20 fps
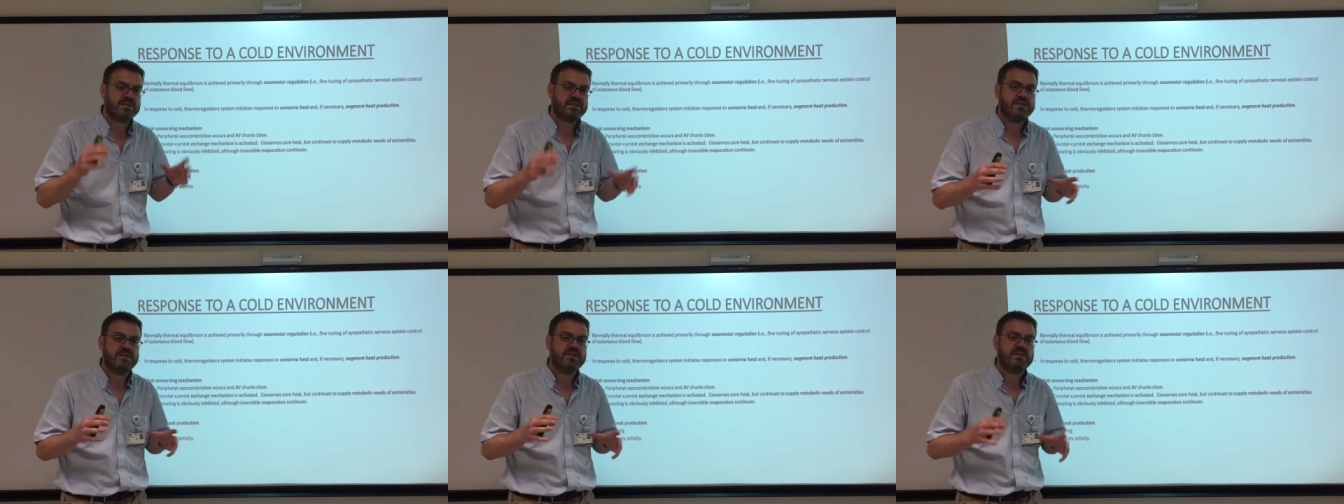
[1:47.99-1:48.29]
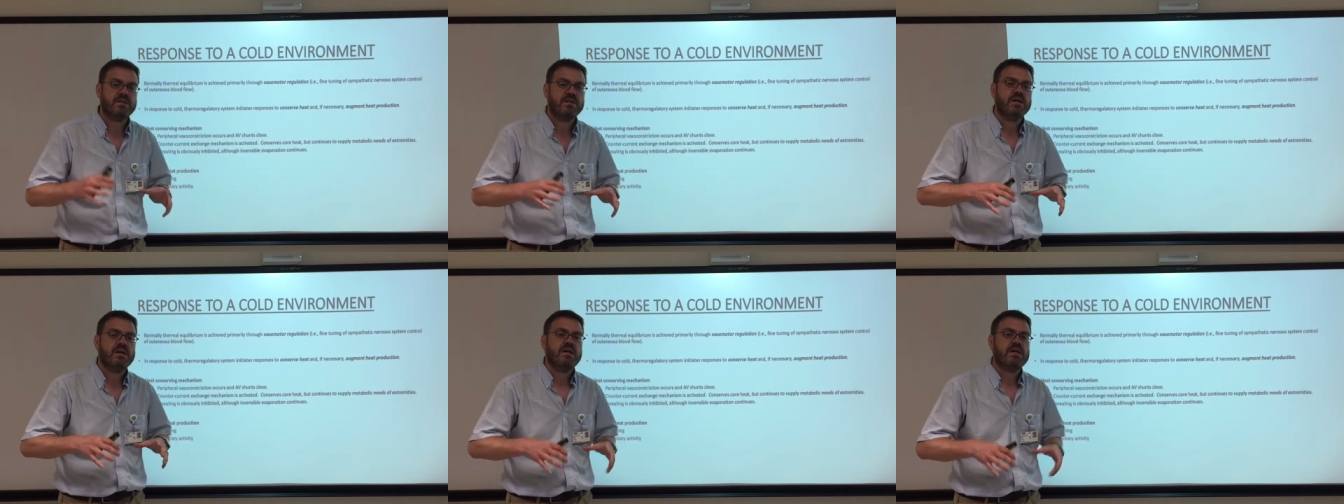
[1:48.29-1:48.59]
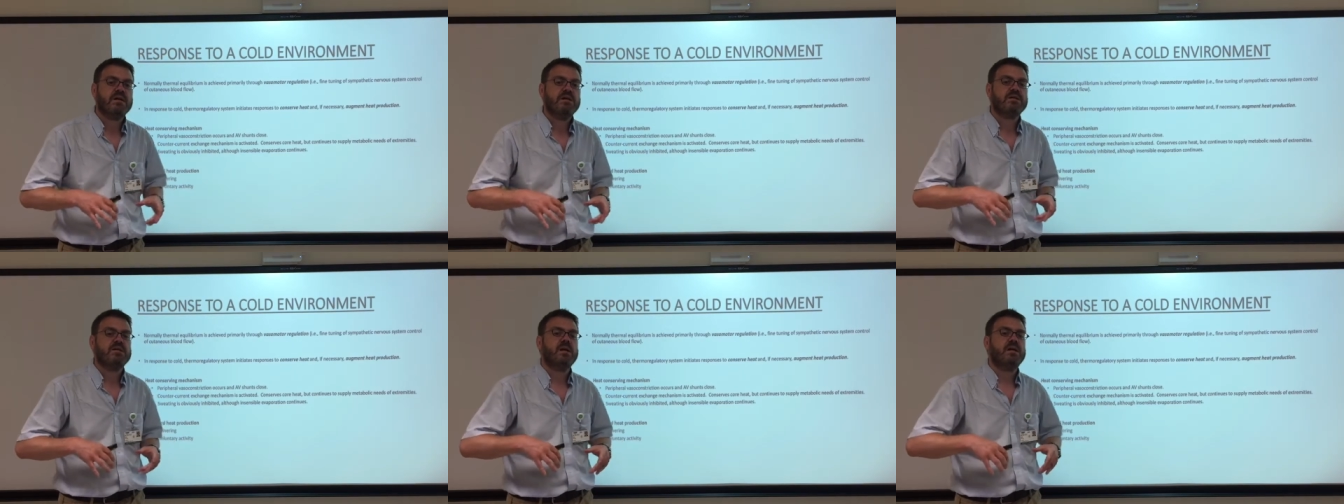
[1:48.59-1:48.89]
this
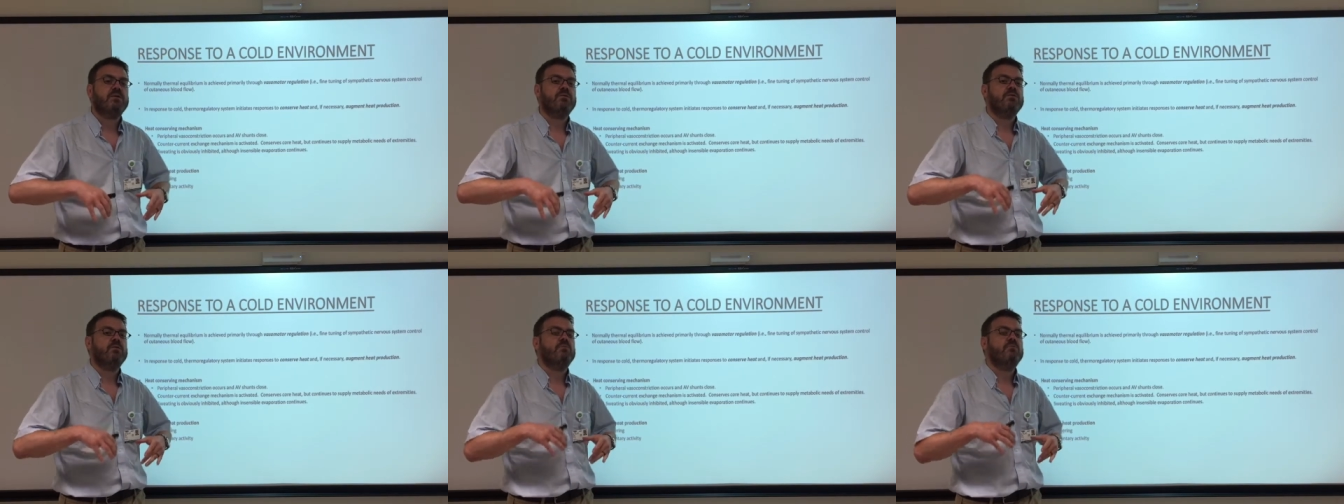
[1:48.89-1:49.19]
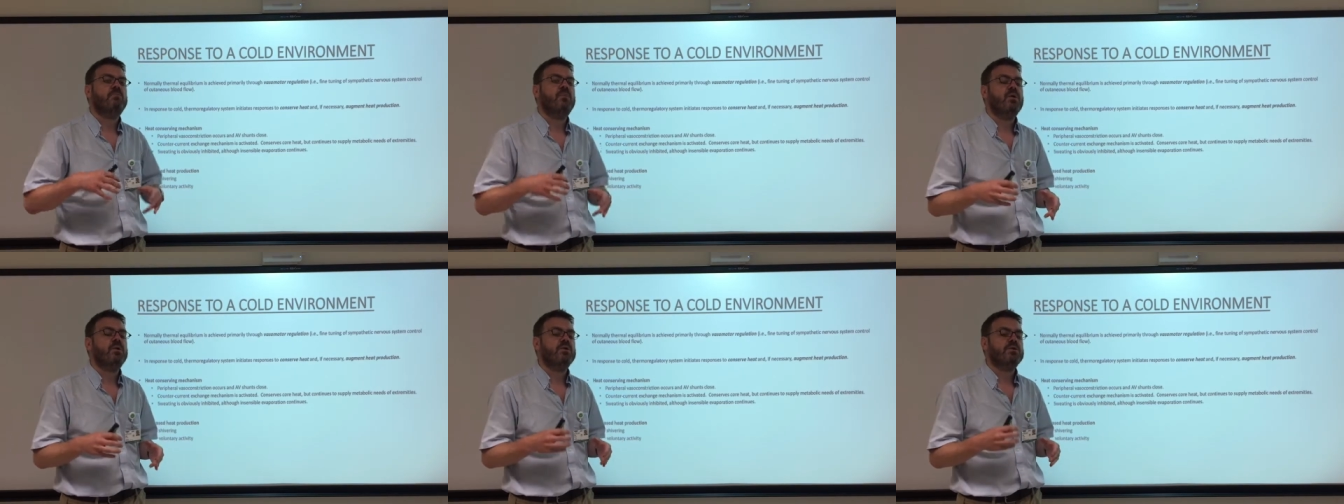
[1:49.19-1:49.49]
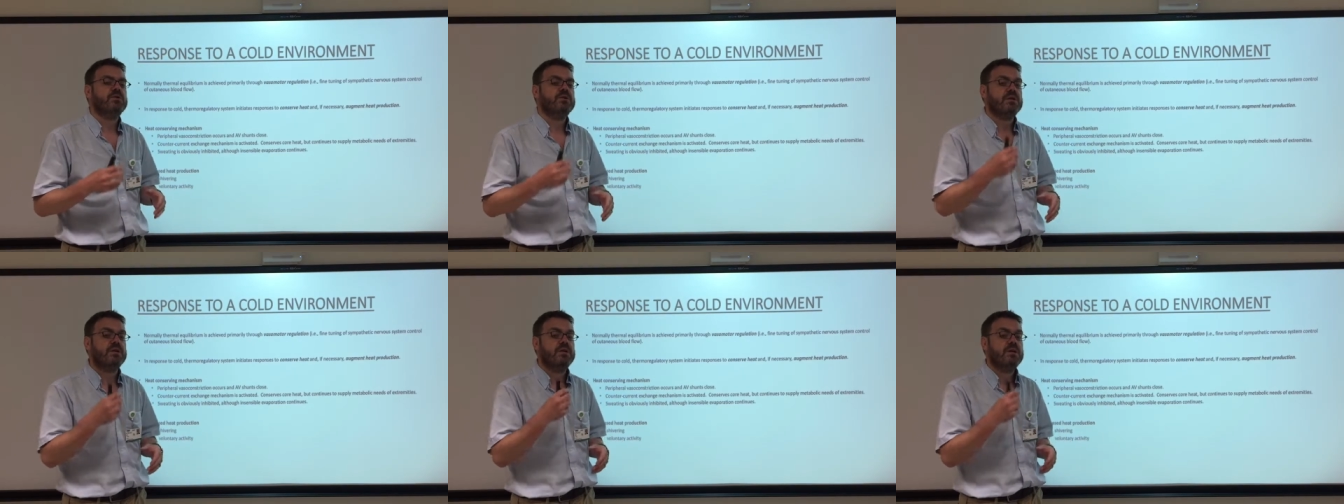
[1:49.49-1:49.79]
is how your
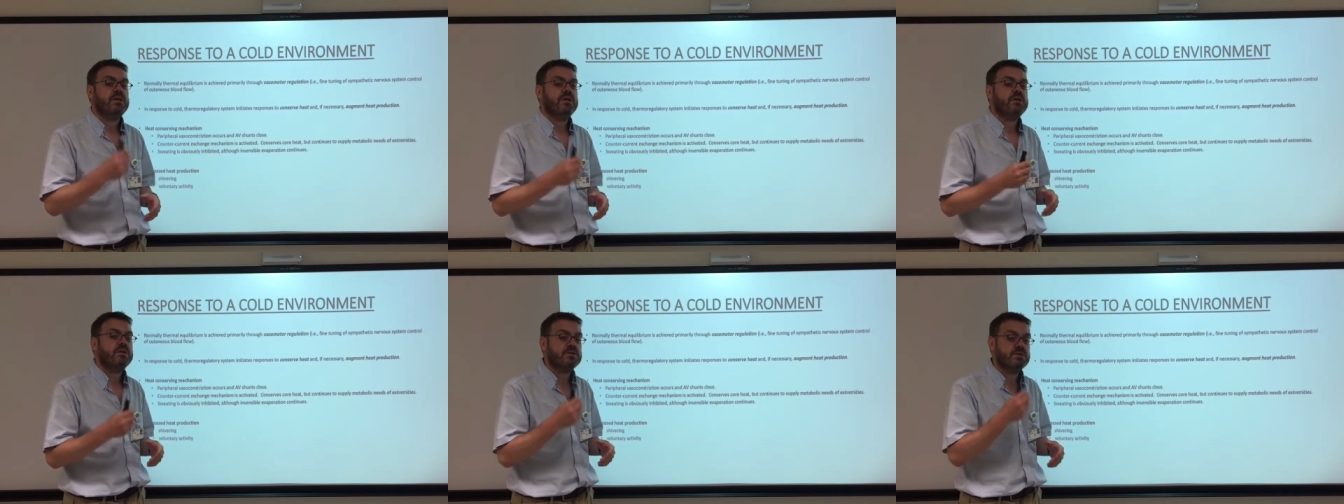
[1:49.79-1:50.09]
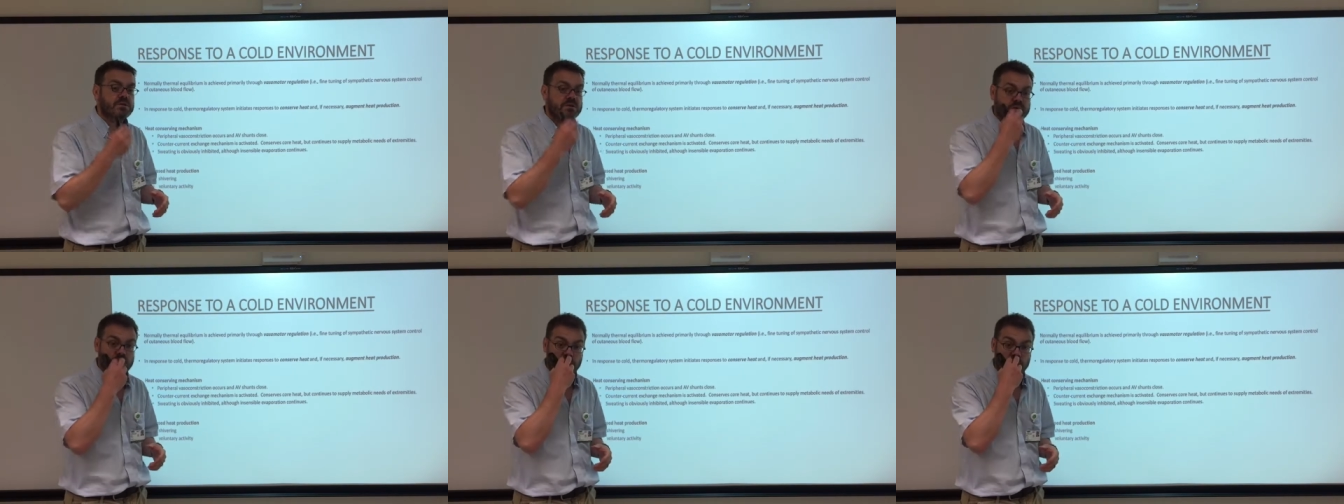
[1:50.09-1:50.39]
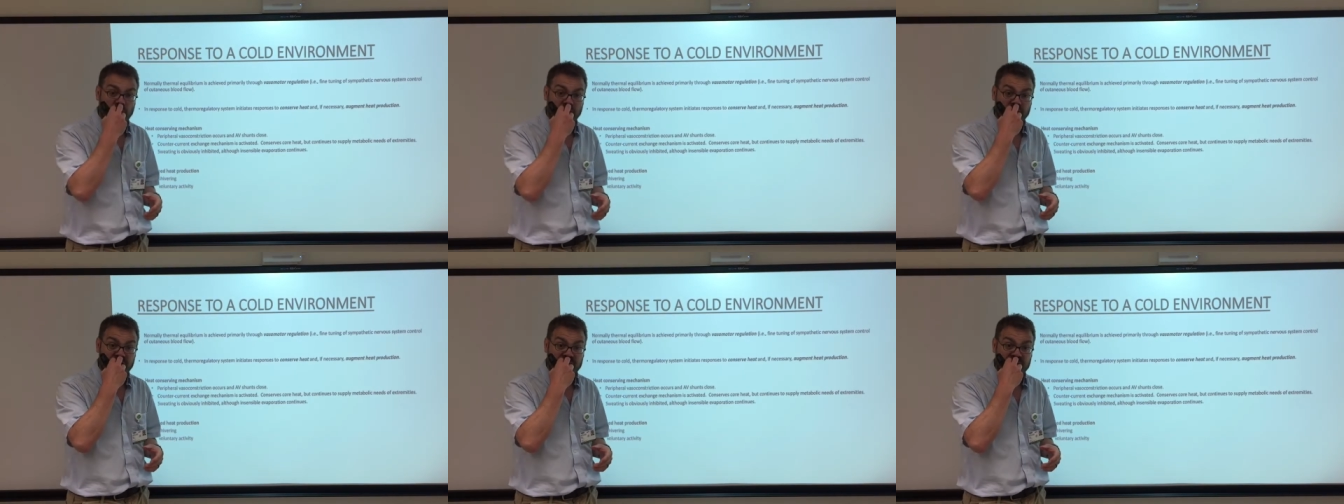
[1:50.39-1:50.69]
body
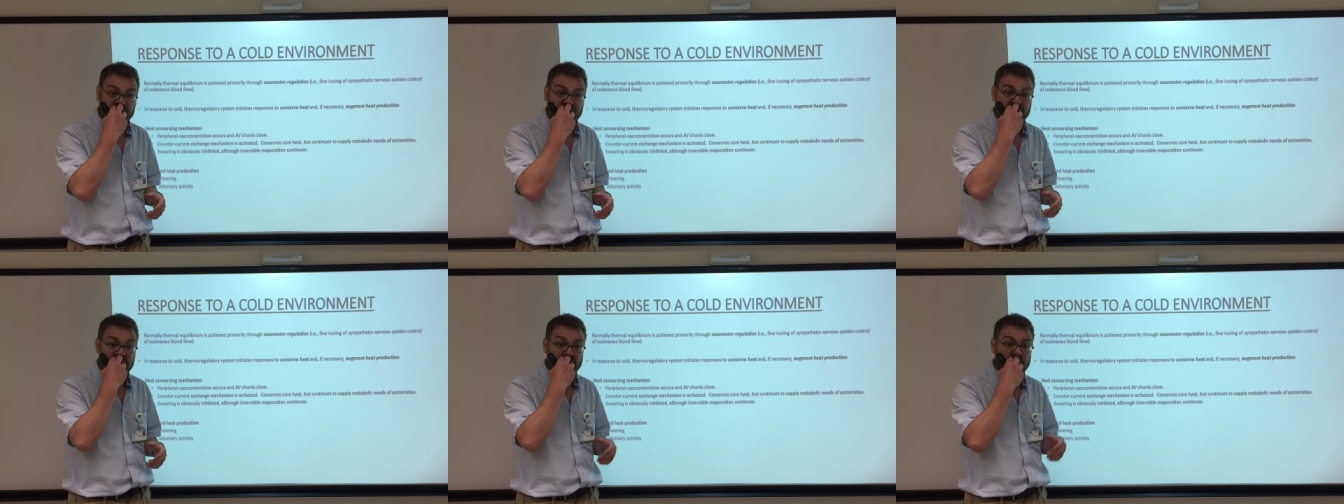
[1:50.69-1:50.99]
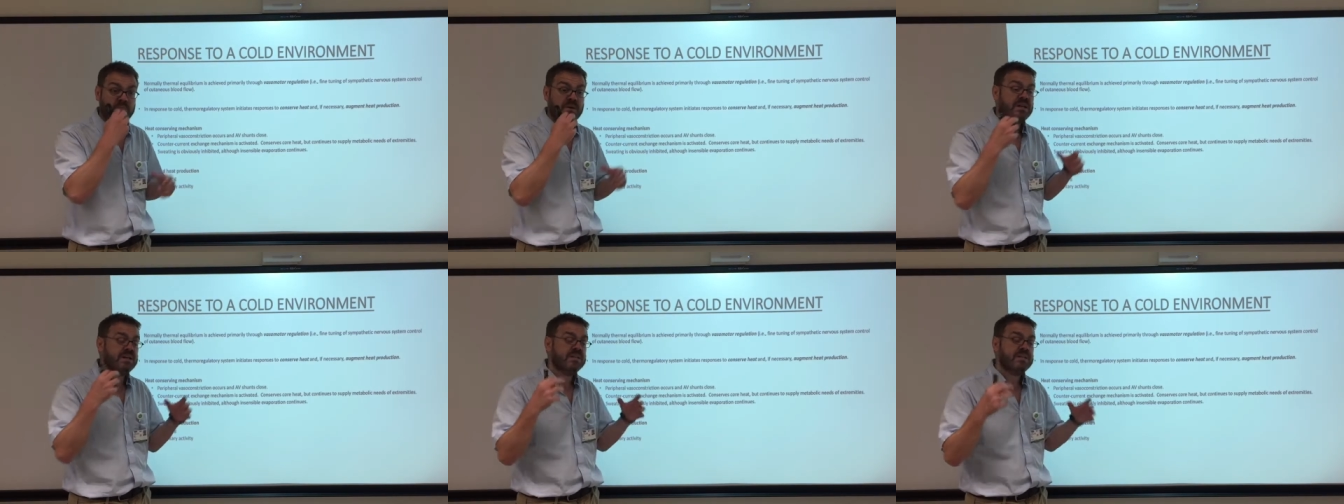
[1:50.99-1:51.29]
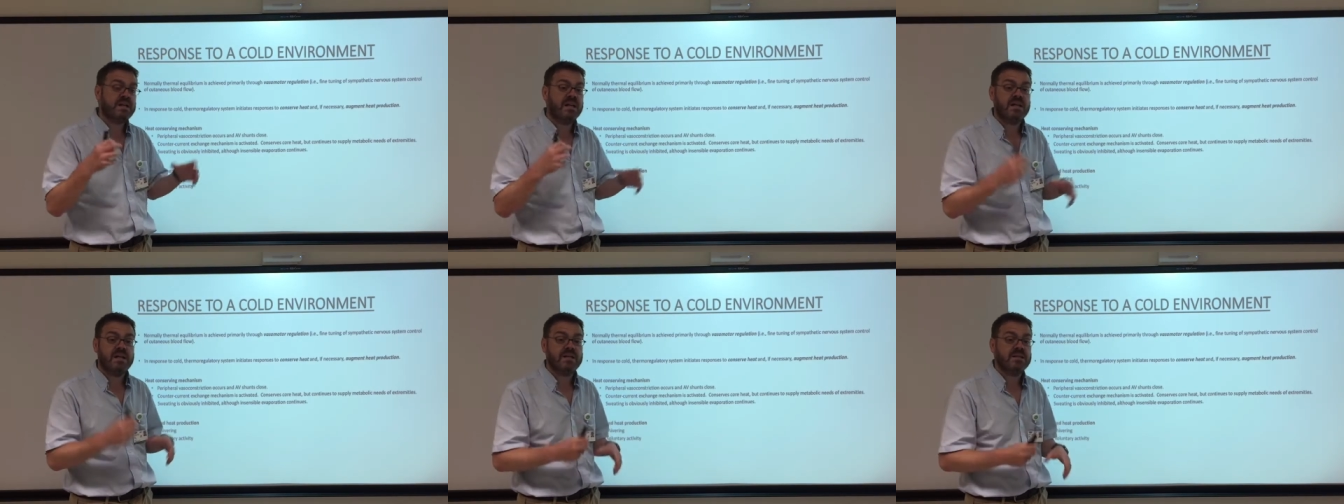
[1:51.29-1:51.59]
conserves heat and
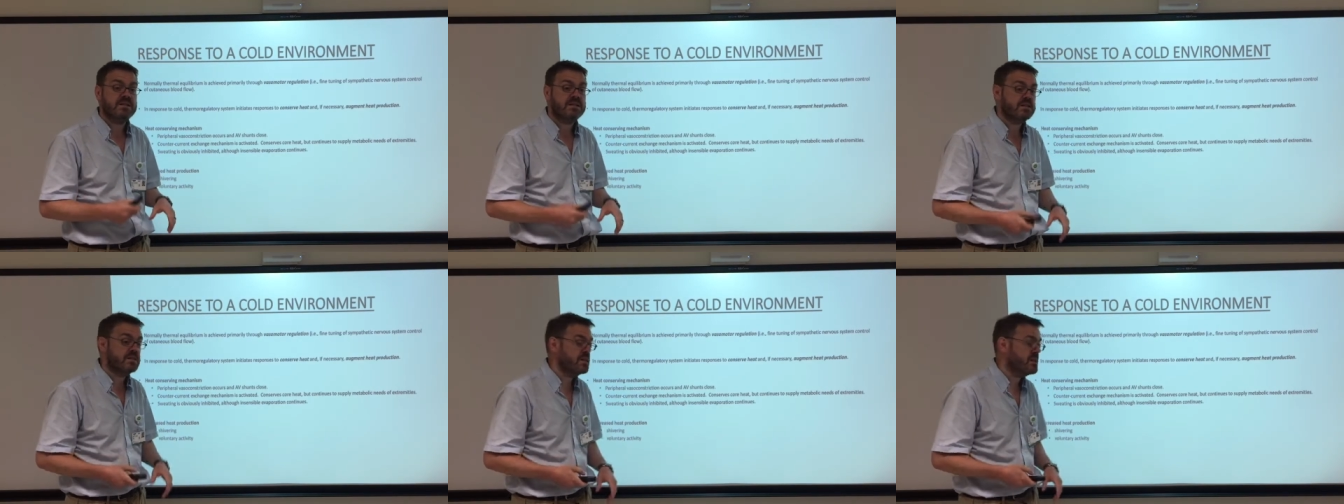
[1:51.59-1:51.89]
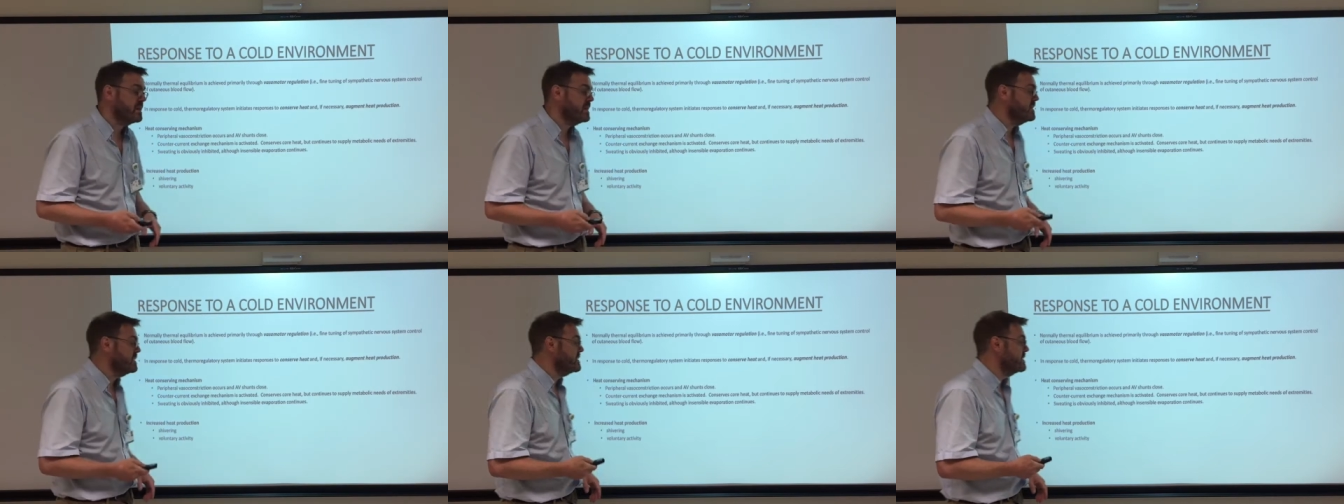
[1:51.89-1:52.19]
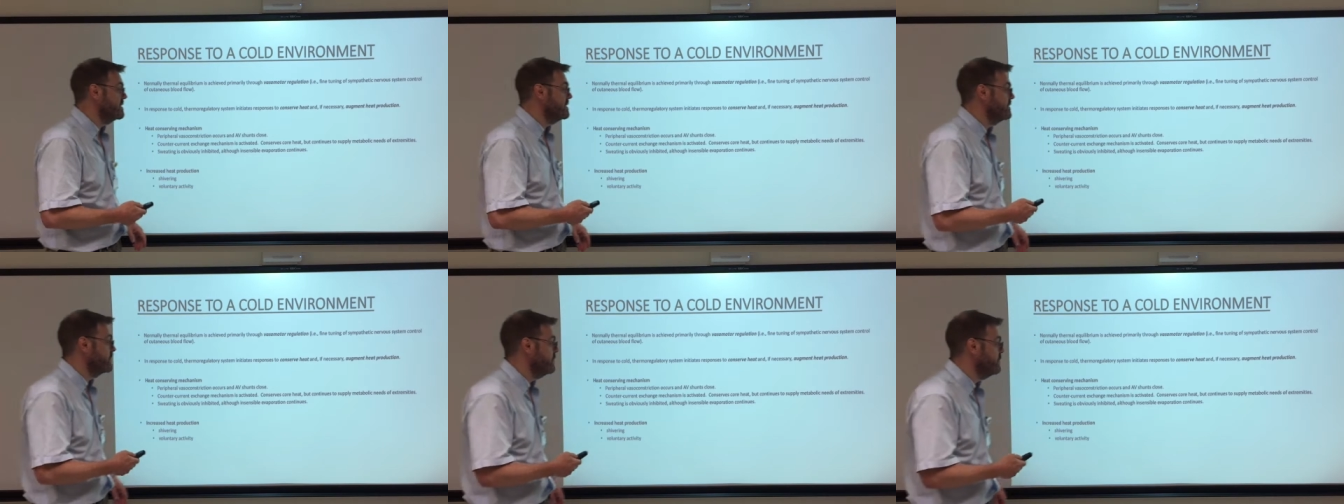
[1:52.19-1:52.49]
maintains the heat of